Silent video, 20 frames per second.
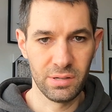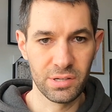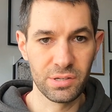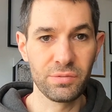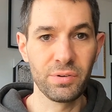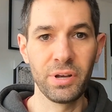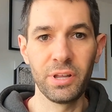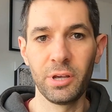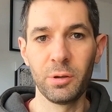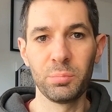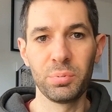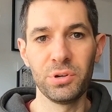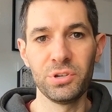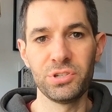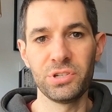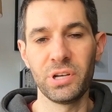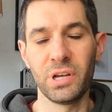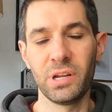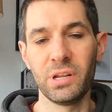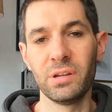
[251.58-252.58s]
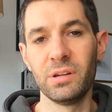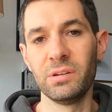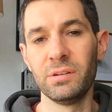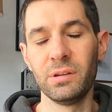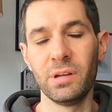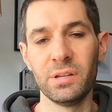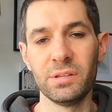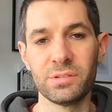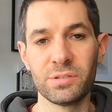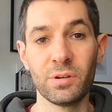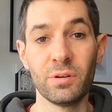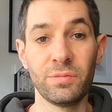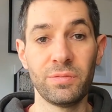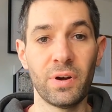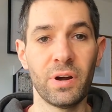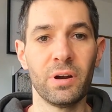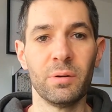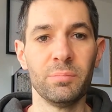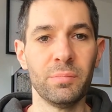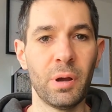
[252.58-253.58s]
greatly appreciated, and so
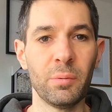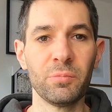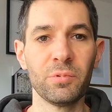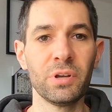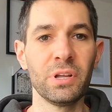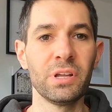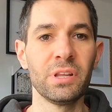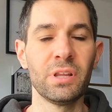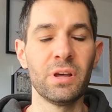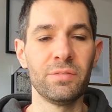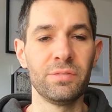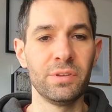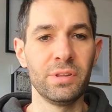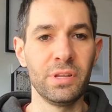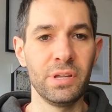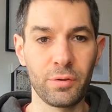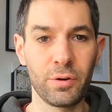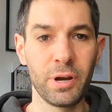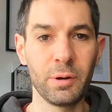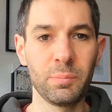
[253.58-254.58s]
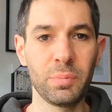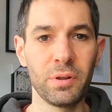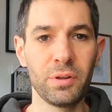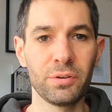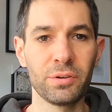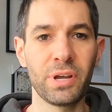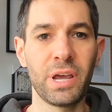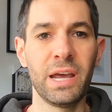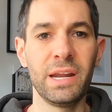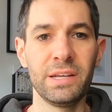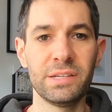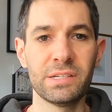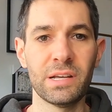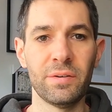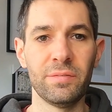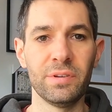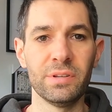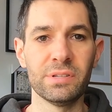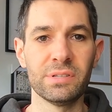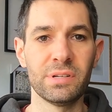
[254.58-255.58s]
far I'm really loving the Crankbrother Candy
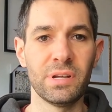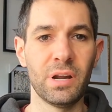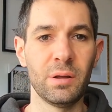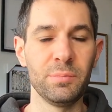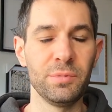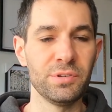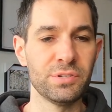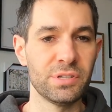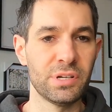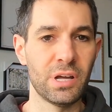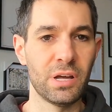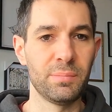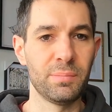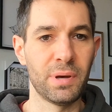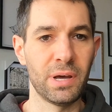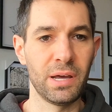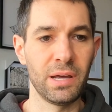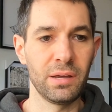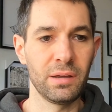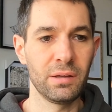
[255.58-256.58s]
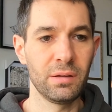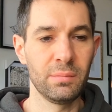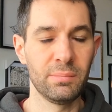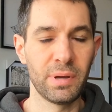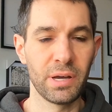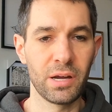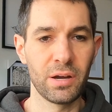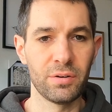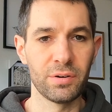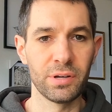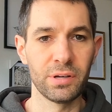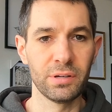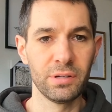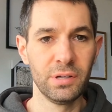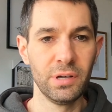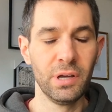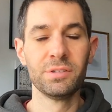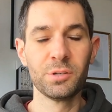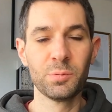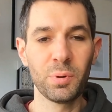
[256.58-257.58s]
7s that I'm using on my Kona.
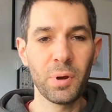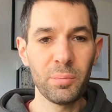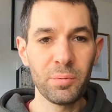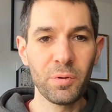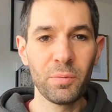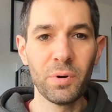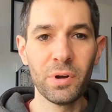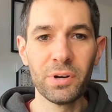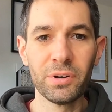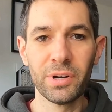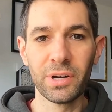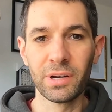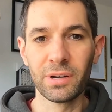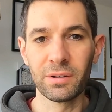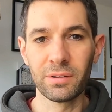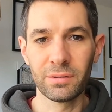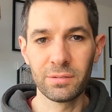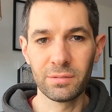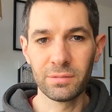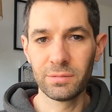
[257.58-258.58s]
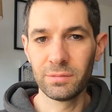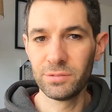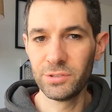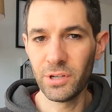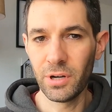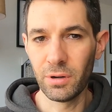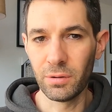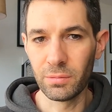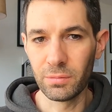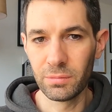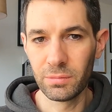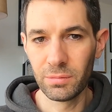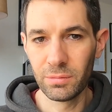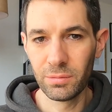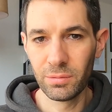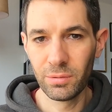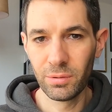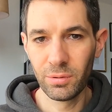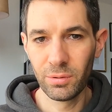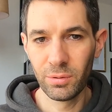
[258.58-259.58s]
So you're probably wondering, Joe,
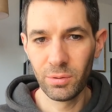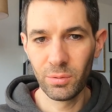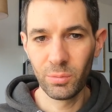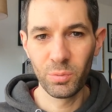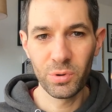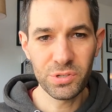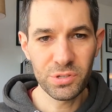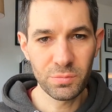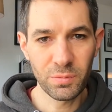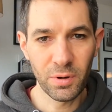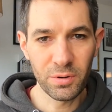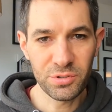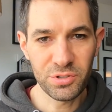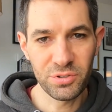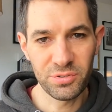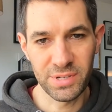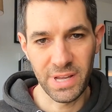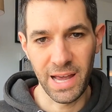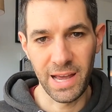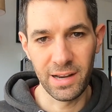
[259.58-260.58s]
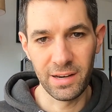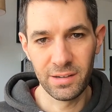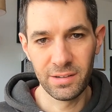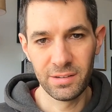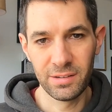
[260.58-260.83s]
where's your road shoes at?